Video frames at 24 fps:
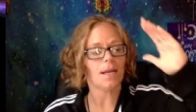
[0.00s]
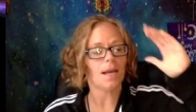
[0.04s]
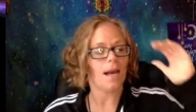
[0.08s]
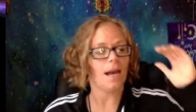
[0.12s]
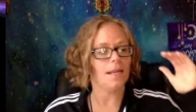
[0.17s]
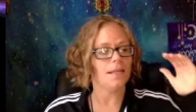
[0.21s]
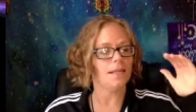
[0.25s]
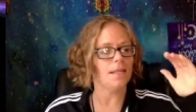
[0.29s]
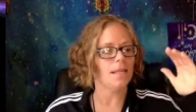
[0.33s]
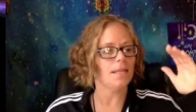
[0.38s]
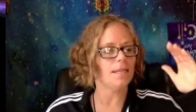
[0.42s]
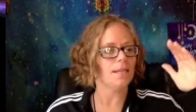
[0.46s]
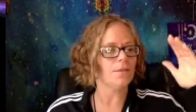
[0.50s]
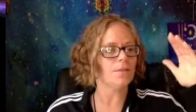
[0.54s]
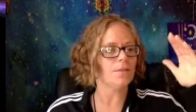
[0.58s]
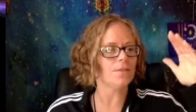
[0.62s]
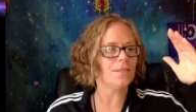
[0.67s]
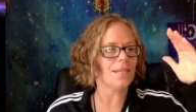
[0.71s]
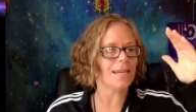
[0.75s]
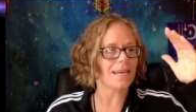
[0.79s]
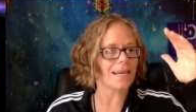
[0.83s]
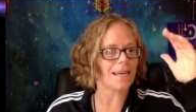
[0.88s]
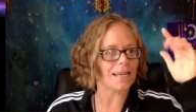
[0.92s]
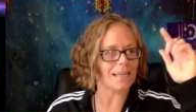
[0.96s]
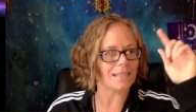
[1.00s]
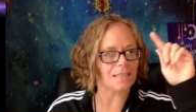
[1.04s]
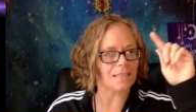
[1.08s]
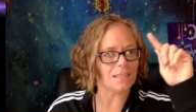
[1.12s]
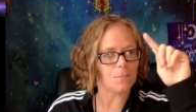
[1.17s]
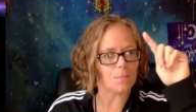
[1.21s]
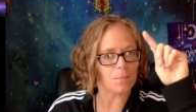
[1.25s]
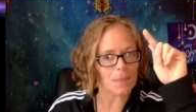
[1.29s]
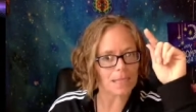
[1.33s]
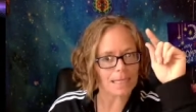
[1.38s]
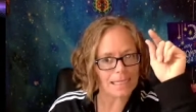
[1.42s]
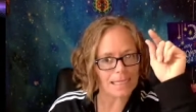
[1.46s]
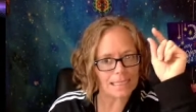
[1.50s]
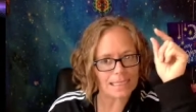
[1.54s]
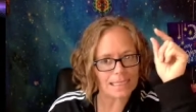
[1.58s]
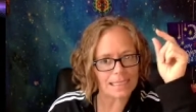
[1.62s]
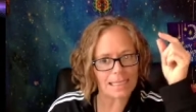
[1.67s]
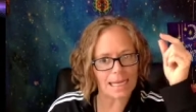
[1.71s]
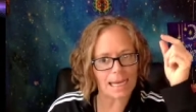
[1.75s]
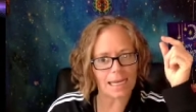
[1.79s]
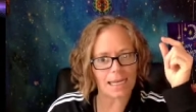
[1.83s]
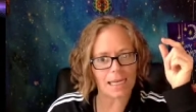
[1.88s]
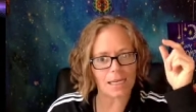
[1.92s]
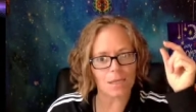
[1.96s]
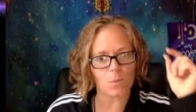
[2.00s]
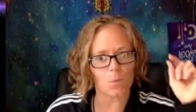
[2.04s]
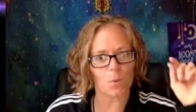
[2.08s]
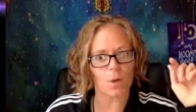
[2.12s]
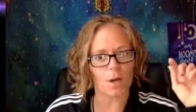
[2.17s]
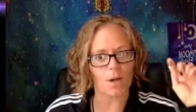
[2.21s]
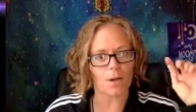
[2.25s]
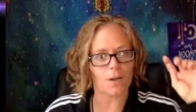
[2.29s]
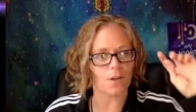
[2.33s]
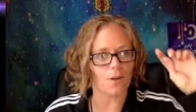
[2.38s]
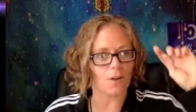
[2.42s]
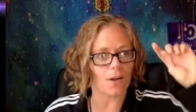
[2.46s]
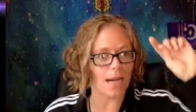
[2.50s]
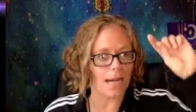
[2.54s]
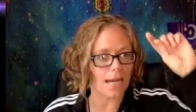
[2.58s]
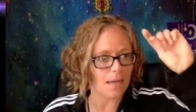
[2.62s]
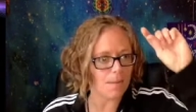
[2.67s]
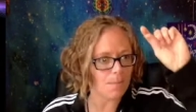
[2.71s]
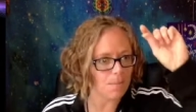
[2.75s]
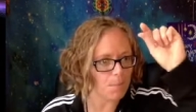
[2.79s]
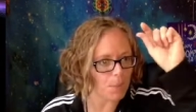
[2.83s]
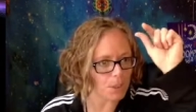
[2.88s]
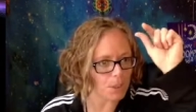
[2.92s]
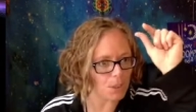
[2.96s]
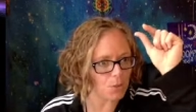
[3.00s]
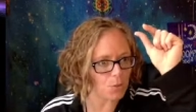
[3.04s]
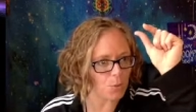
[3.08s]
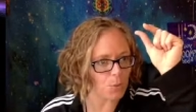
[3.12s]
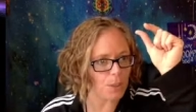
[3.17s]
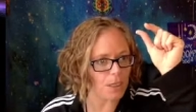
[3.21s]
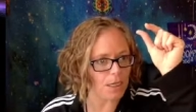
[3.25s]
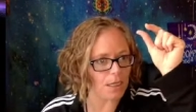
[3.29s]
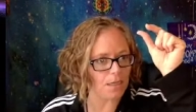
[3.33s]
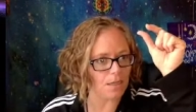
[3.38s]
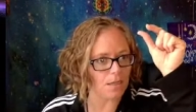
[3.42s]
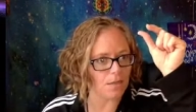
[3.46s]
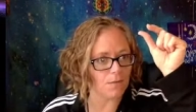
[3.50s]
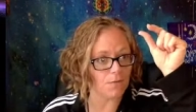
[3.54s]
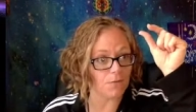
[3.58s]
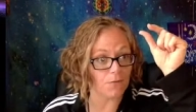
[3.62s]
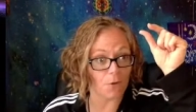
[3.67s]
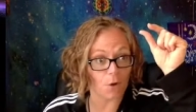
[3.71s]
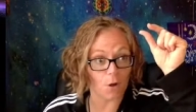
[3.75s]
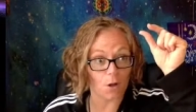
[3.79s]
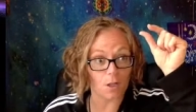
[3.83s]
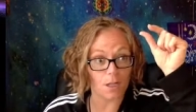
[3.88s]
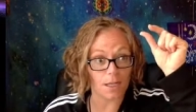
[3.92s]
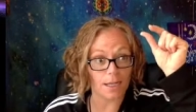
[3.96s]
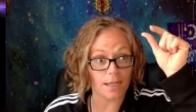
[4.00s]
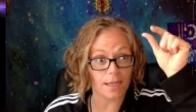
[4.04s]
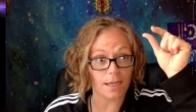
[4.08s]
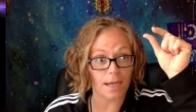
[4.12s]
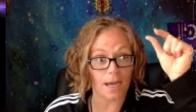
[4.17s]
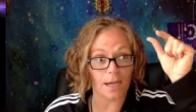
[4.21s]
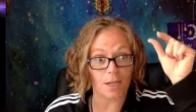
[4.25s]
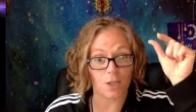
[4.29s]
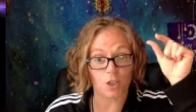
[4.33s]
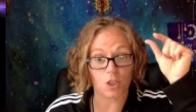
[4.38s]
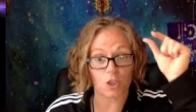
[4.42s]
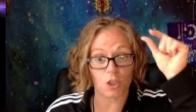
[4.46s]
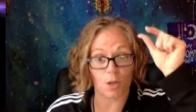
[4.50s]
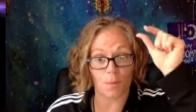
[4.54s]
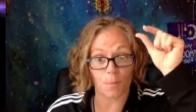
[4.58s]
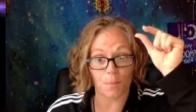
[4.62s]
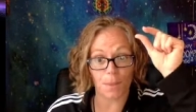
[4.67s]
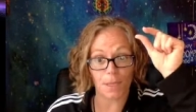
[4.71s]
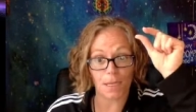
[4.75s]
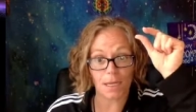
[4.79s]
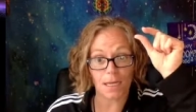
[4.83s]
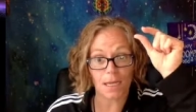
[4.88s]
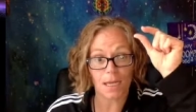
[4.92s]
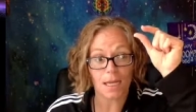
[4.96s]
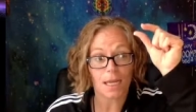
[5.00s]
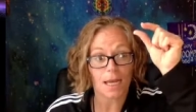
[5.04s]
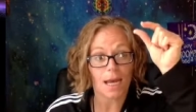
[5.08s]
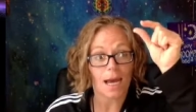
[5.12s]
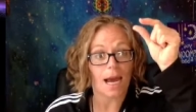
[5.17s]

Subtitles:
and then there's like a split second where you're in between falling and jumping,